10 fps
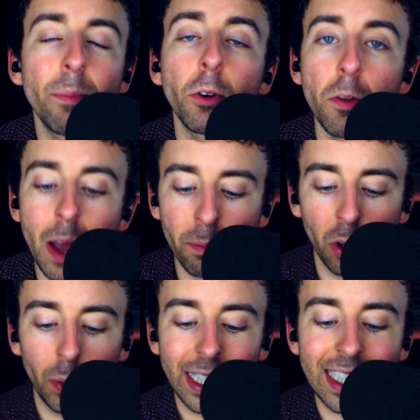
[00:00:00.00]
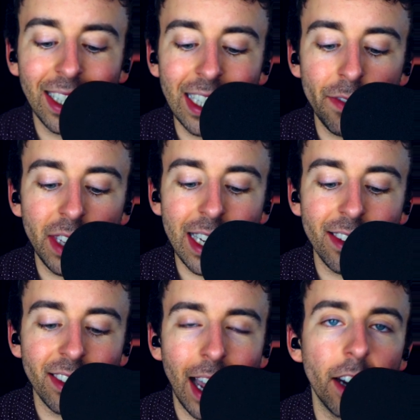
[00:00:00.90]
but remember, we need to leave the
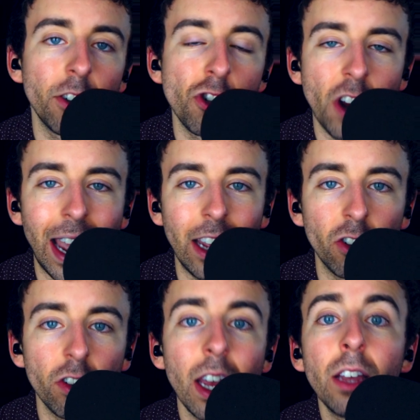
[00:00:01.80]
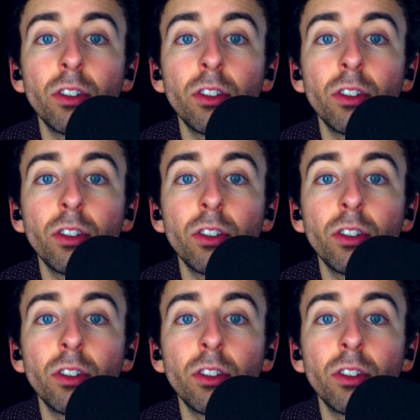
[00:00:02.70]
inside unchanged.